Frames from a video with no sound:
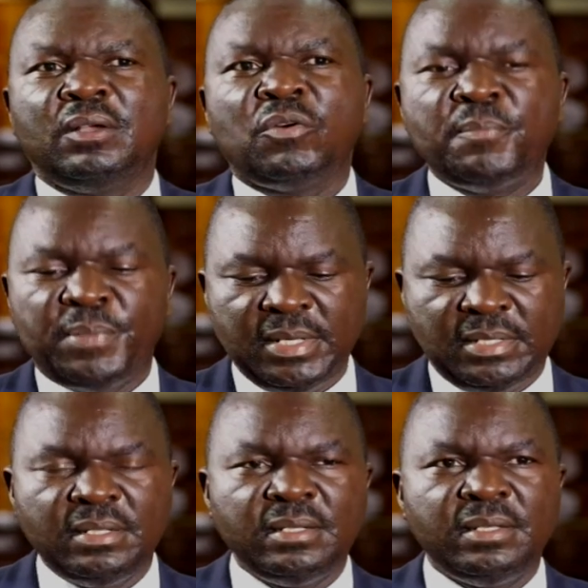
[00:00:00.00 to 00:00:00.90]

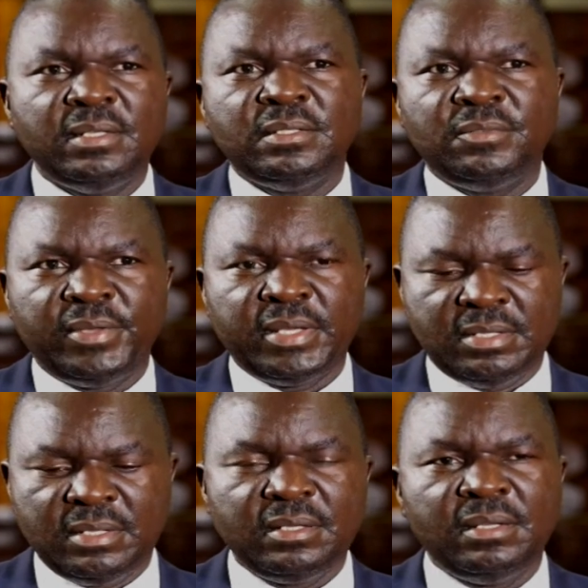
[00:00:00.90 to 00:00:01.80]
Completely he is
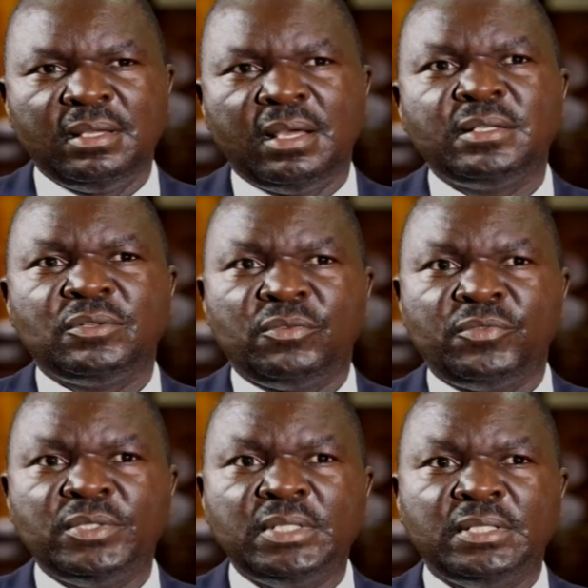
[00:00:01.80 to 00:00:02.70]
effecting Article
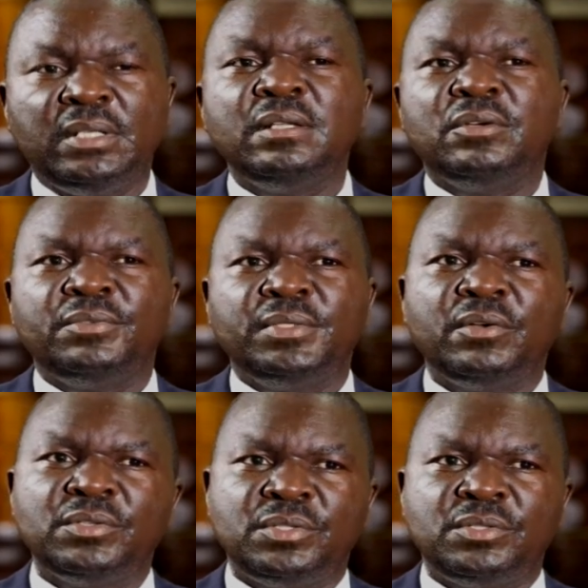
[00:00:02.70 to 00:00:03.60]
43 of the
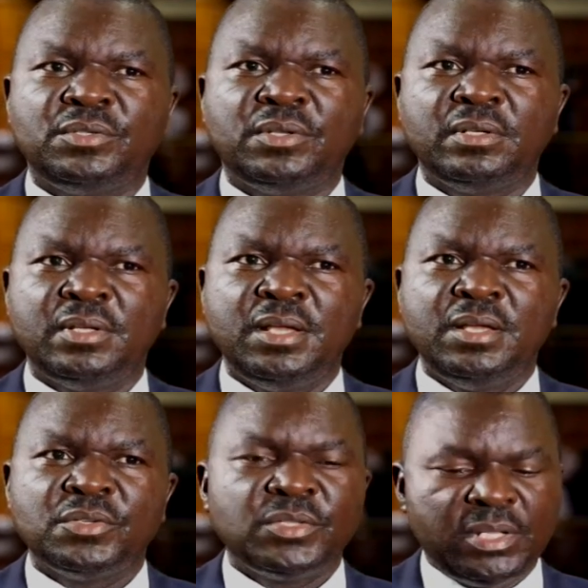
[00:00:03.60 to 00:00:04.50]
Constitution,
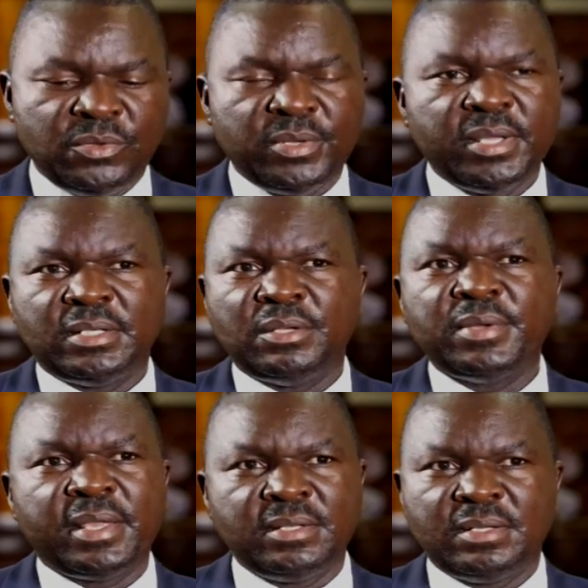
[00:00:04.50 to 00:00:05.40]
so that you get
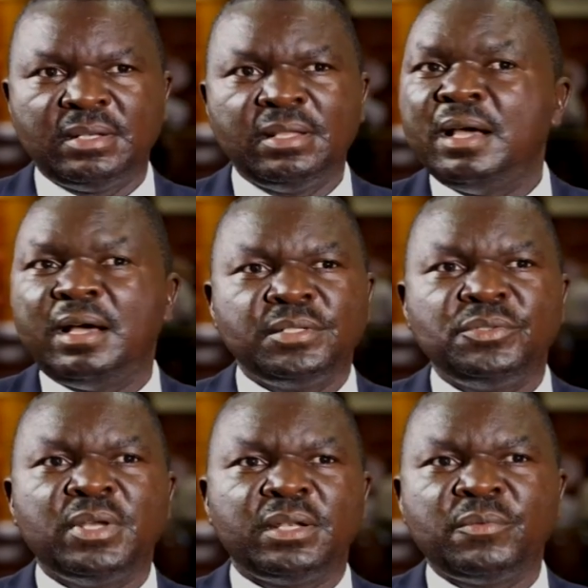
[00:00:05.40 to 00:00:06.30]
education as
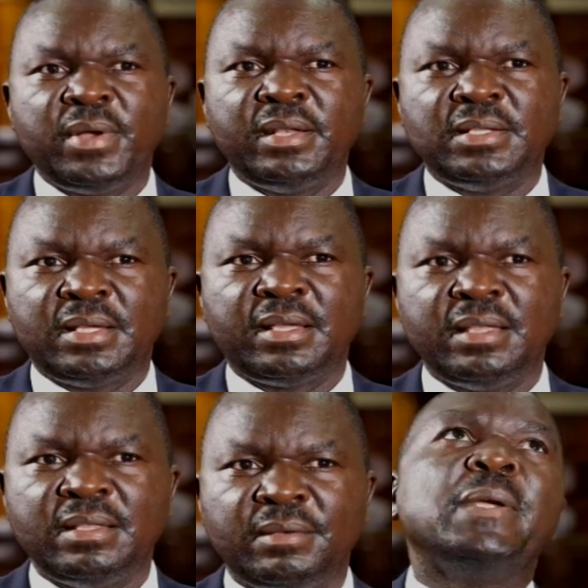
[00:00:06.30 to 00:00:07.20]
you are required as a Kenyan.